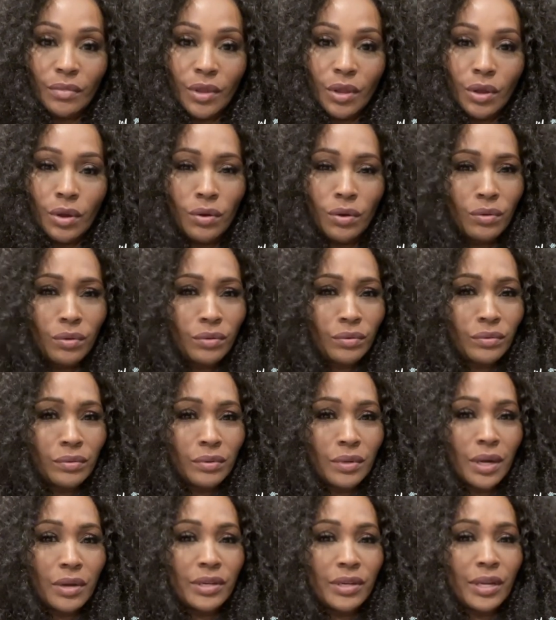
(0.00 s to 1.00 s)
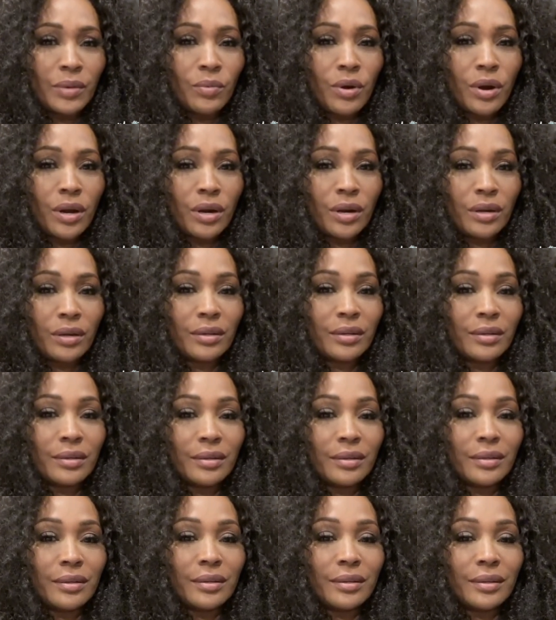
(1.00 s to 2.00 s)
Who? Oh, Deep Water. That
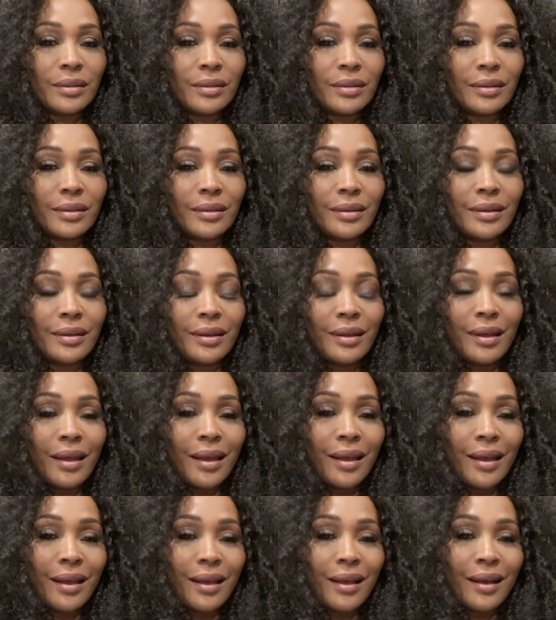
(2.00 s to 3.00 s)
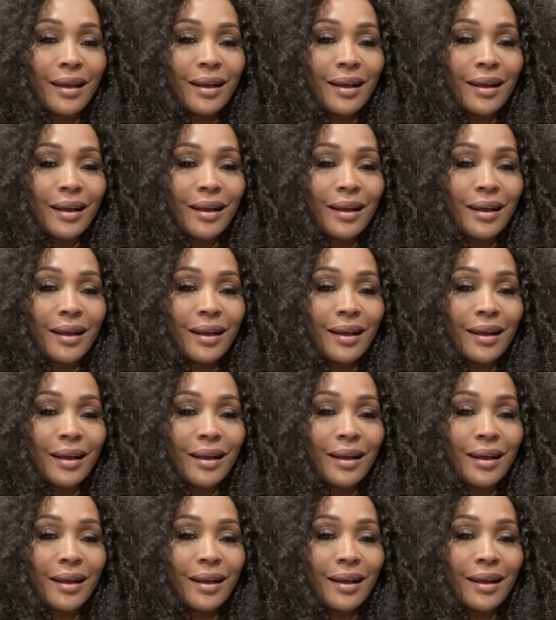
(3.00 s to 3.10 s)
was some trash.